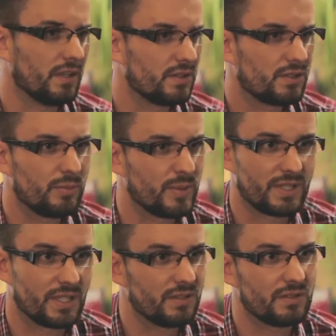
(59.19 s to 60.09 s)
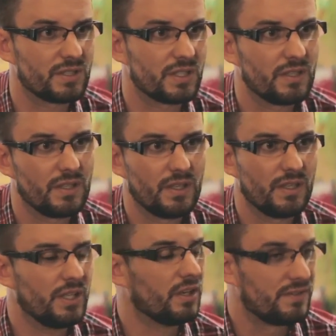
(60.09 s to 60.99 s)
super skills.
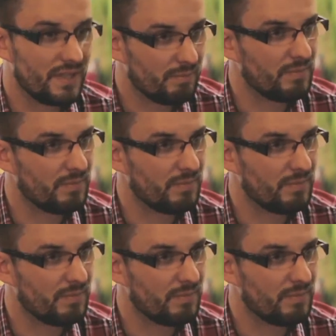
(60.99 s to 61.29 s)
You know, deep